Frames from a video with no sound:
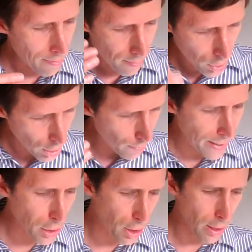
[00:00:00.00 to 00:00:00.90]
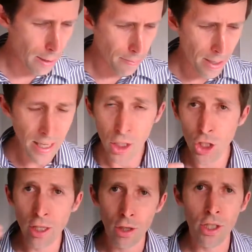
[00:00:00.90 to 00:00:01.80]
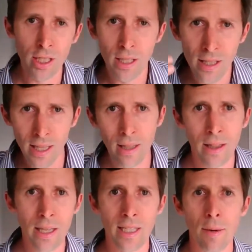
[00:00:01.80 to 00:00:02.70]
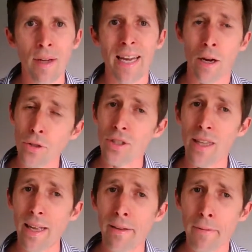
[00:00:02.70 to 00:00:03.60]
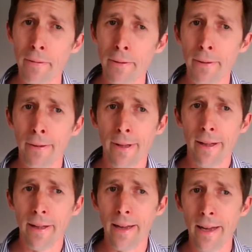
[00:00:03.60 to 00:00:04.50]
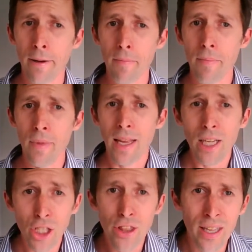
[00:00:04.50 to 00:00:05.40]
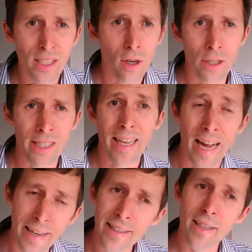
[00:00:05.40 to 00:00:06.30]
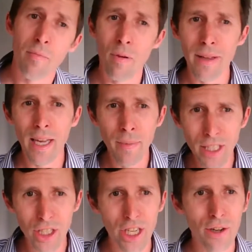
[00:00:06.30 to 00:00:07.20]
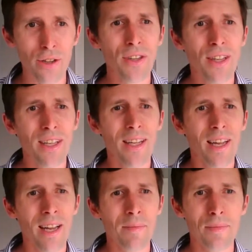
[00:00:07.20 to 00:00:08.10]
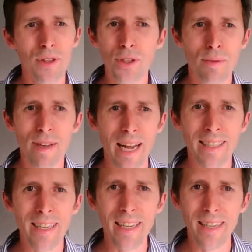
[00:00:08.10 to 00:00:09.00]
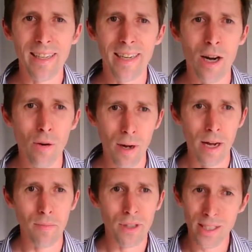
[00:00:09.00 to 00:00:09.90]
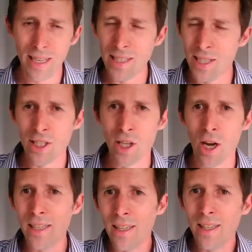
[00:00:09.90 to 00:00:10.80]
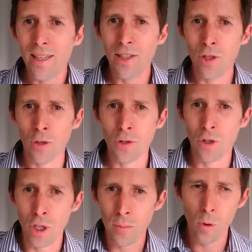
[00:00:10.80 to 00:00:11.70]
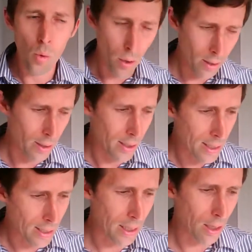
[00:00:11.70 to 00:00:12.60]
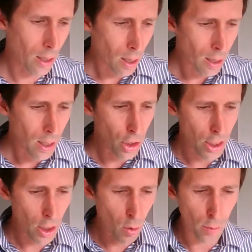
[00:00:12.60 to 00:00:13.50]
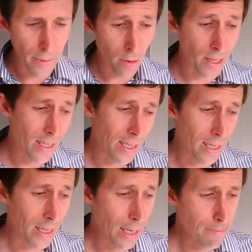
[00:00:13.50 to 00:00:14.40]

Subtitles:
she speaks to them, and then she notices that there's someone else there. And she thinks, it's the gardener, probably coming to check on, do some gardening. Now, just as an aside, in John's Gospel, it says that Jesus was buried in,